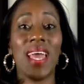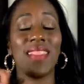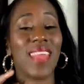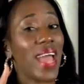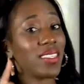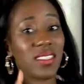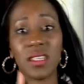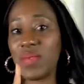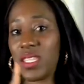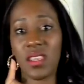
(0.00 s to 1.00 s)
That is going to
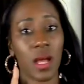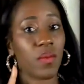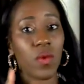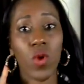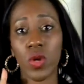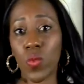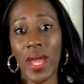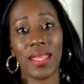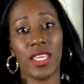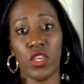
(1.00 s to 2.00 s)
be the number one
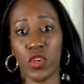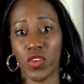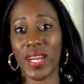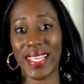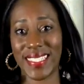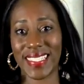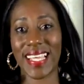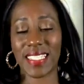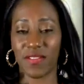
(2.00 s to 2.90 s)
way that you create success,